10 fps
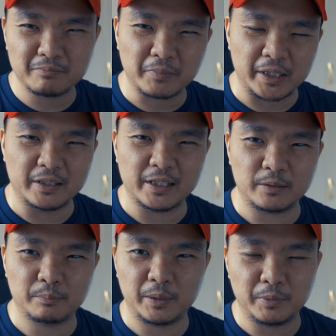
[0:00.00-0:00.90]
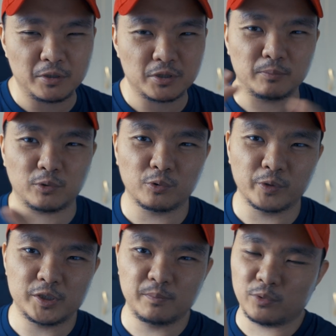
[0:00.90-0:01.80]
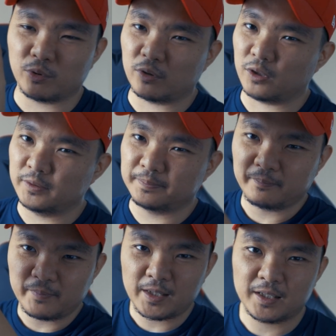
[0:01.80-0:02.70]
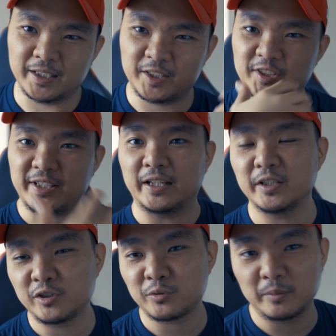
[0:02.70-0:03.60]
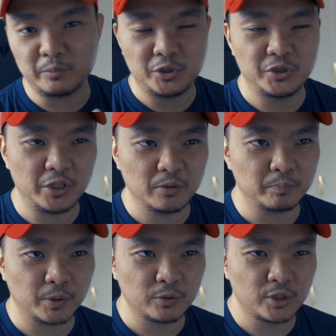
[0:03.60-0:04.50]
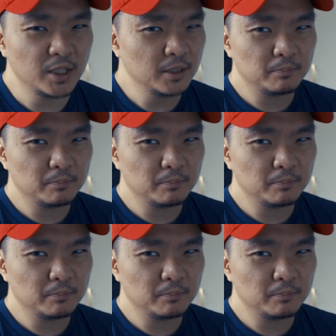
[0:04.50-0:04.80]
Might not be, because I'm always more on like standing straight museum pose.